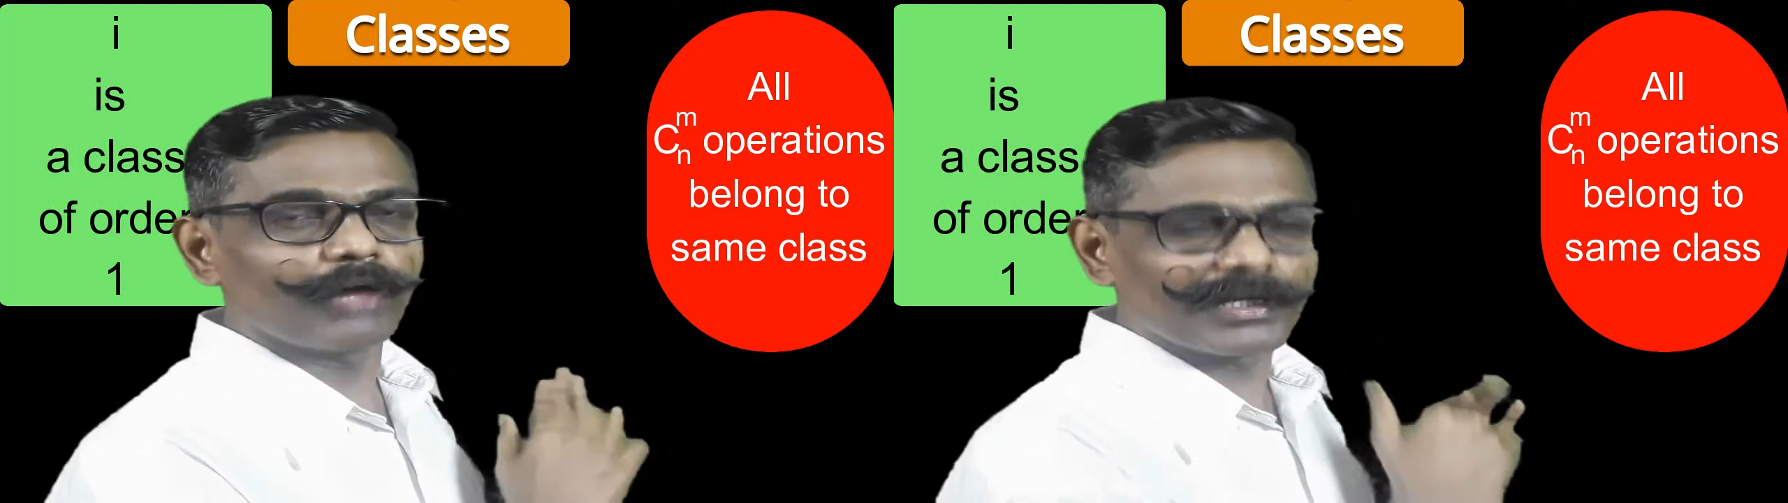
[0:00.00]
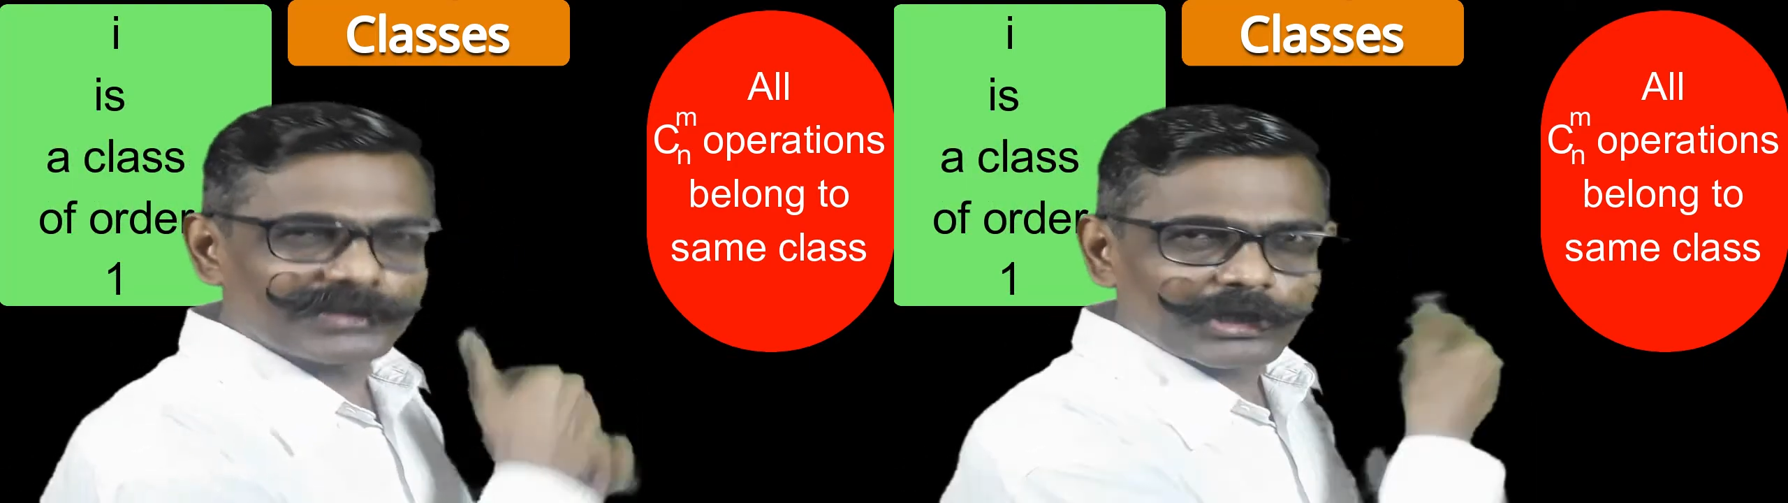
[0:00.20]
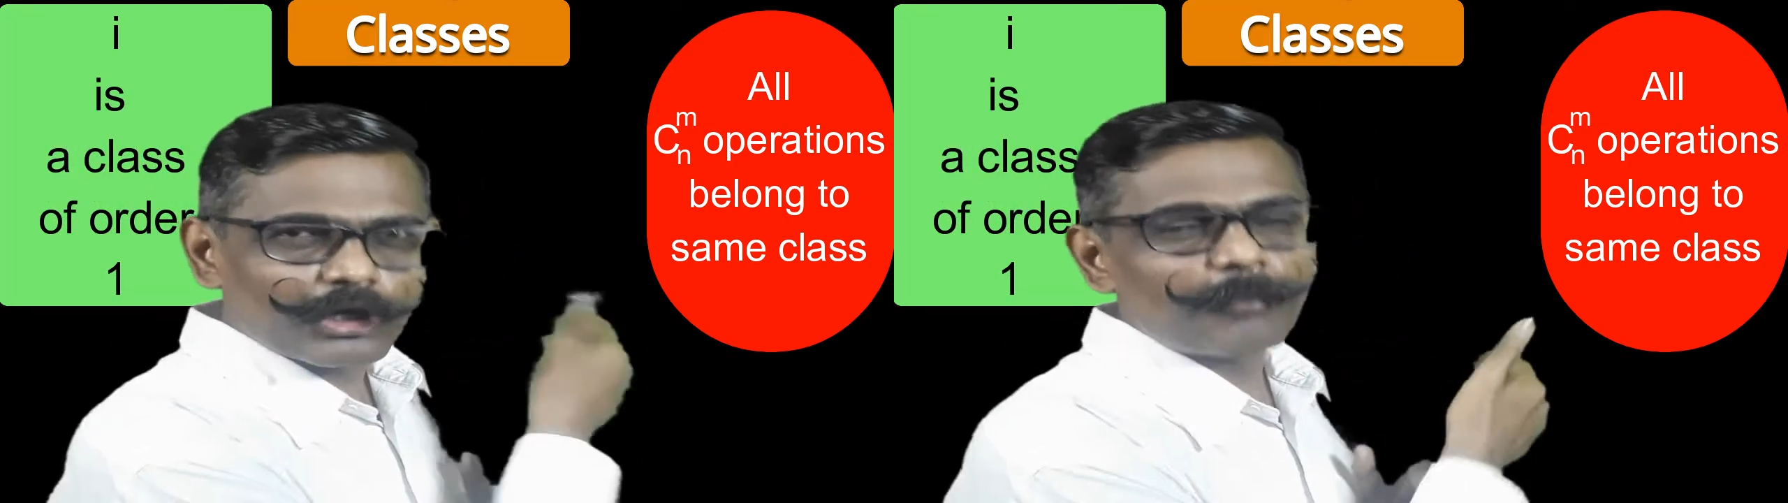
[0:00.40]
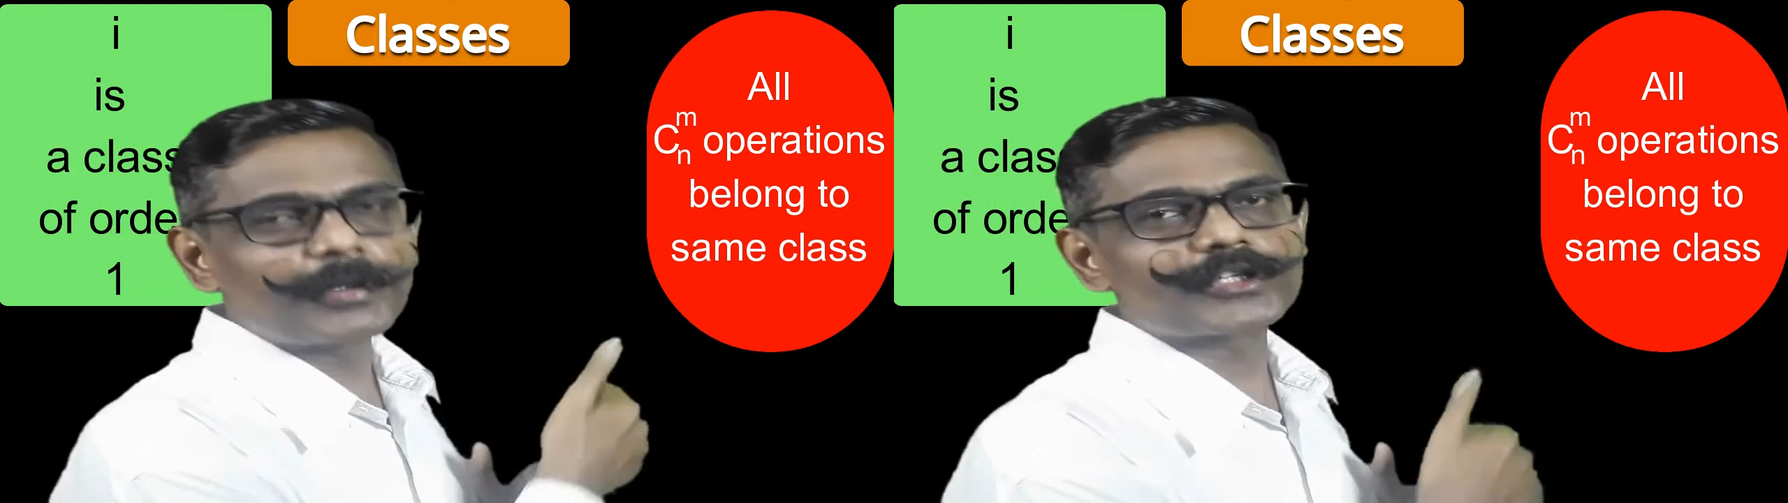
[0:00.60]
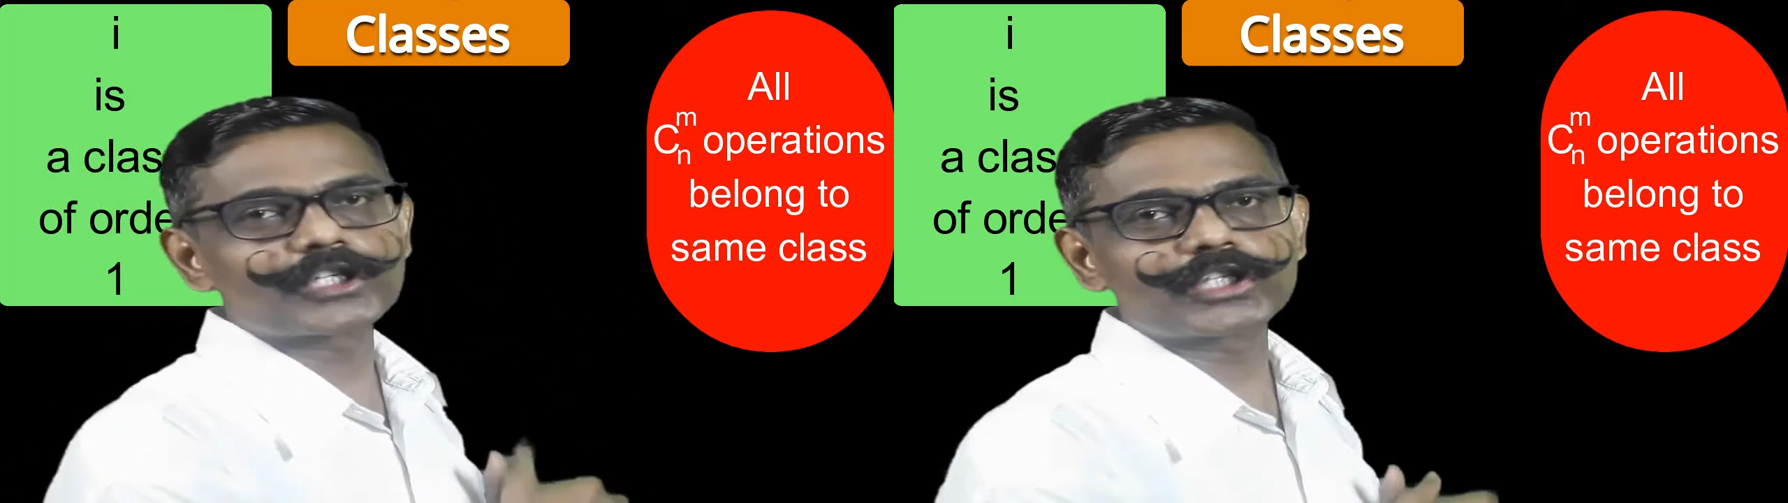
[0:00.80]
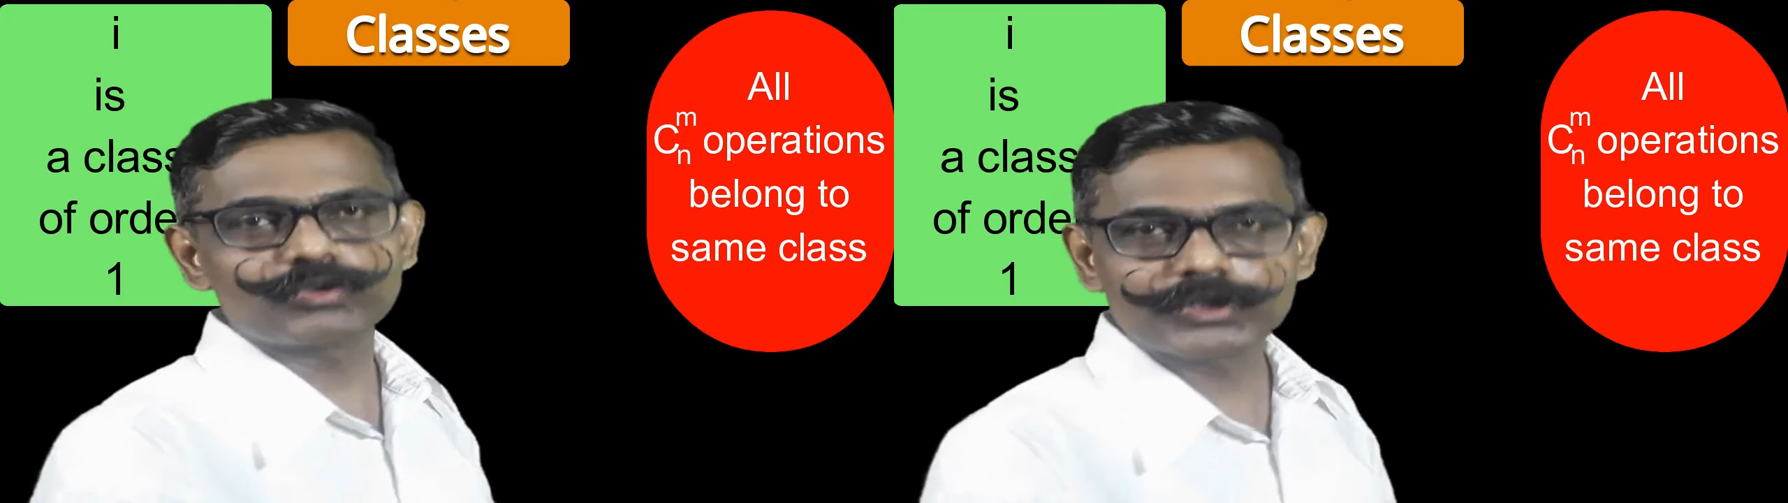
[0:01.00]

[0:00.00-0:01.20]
other operations